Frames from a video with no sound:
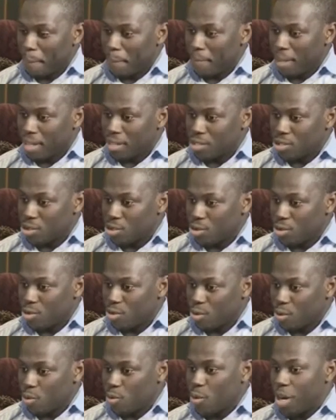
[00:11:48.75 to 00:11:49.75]
And so
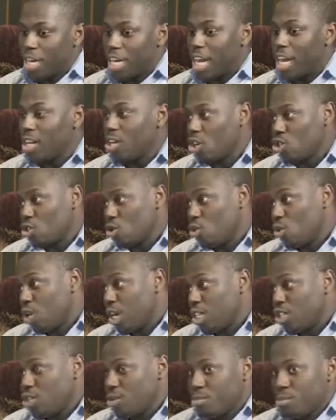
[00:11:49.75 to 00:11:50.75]
when I also look
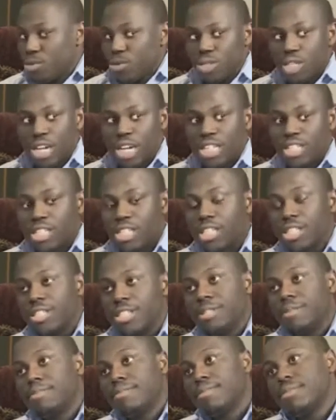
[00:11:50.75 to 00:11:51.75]
at your books, I
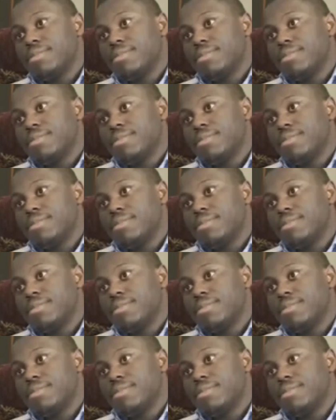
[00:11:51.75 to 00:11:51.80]
see